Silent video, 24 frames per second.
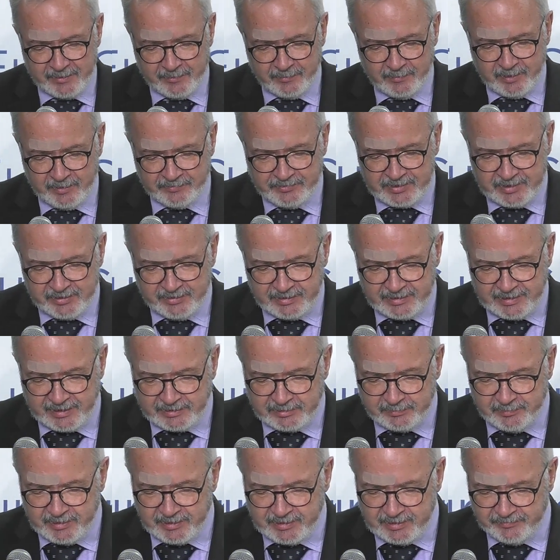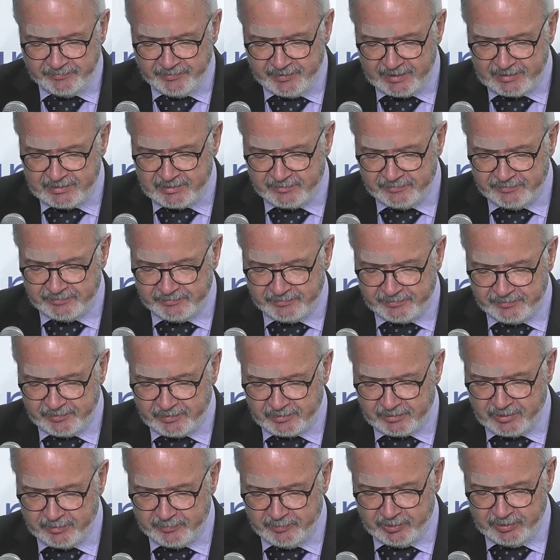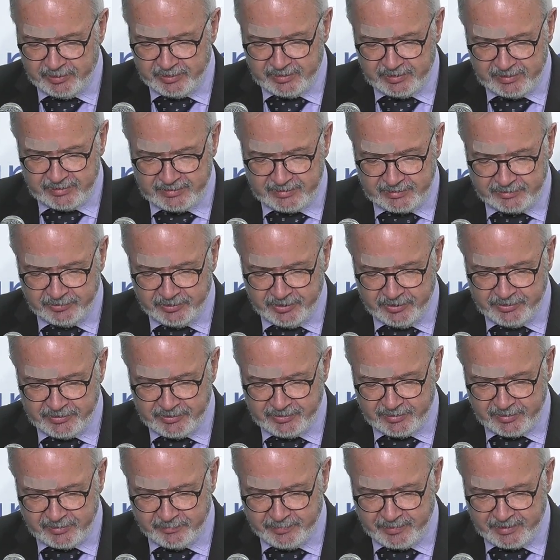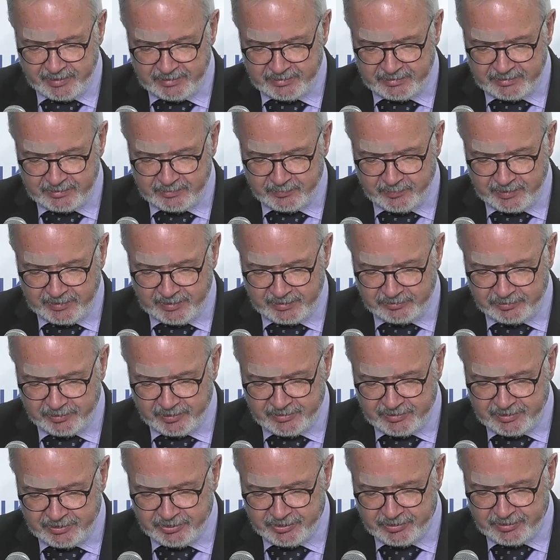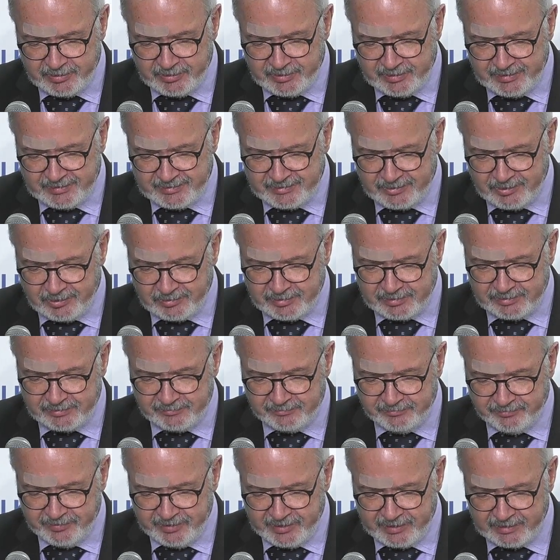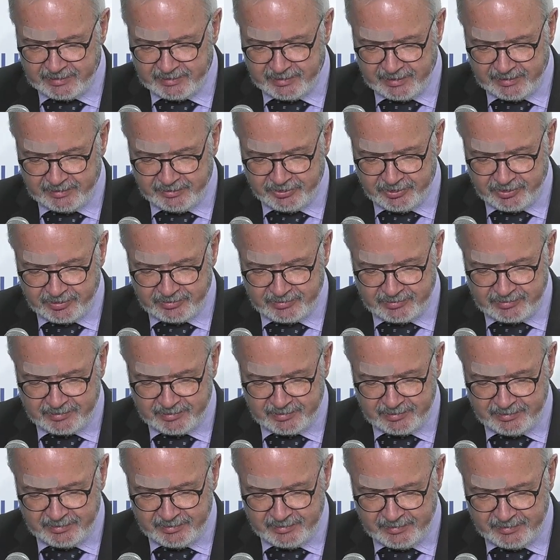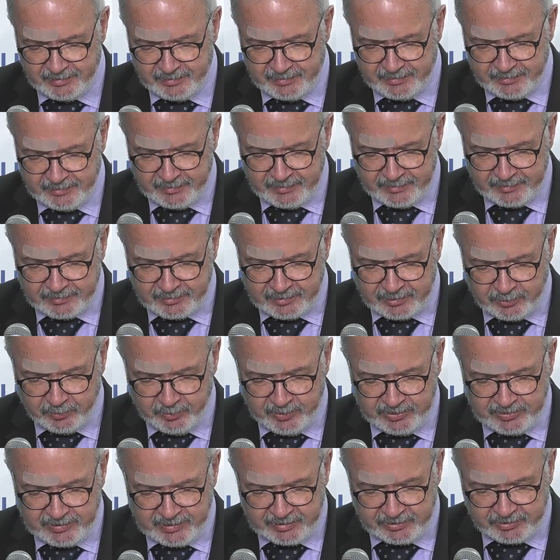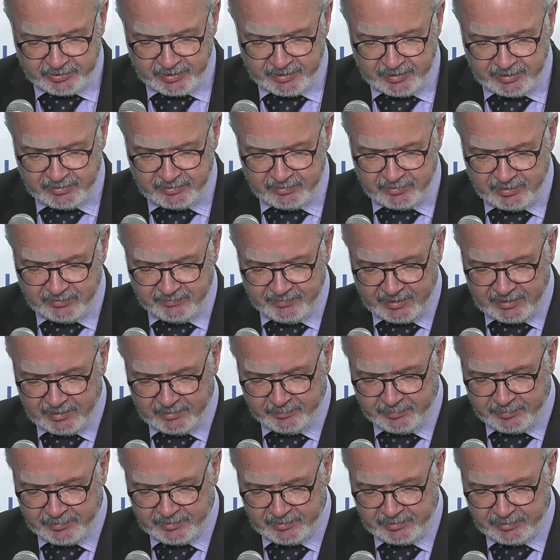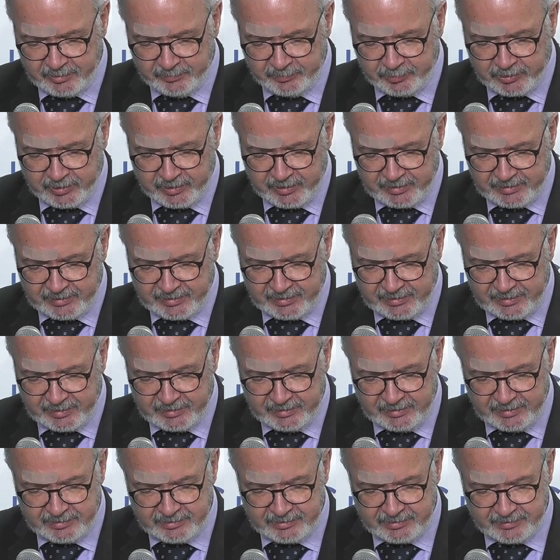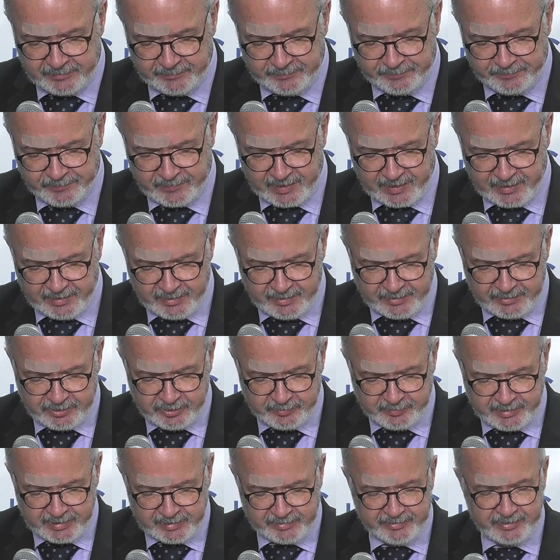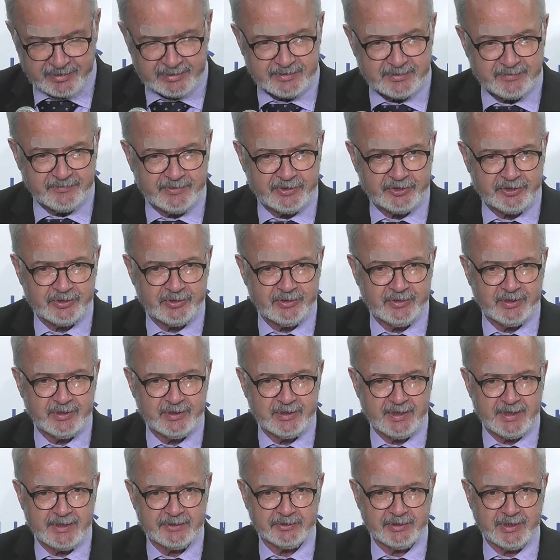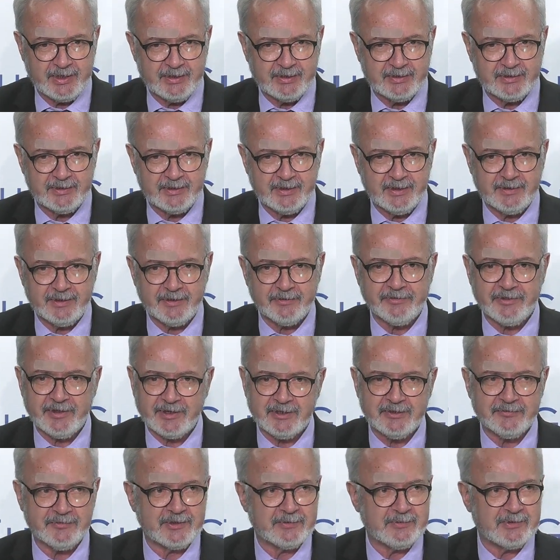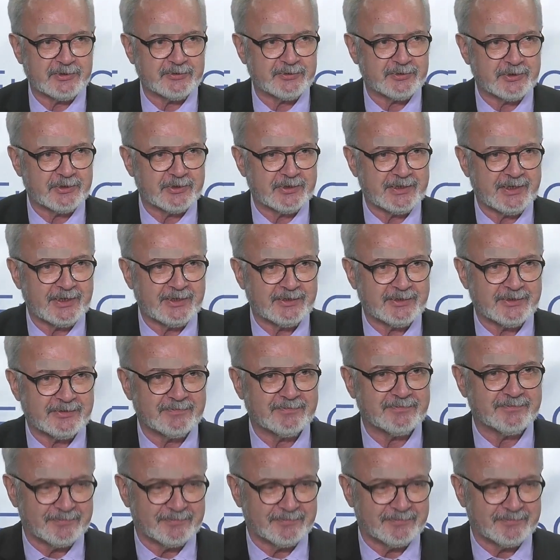We have seen the detrimental effects on communities and regions in the past when a transition is not fair and just. So we stand ready to develop new products and ideas to make this vision a reality. And I thank you very much for your attention.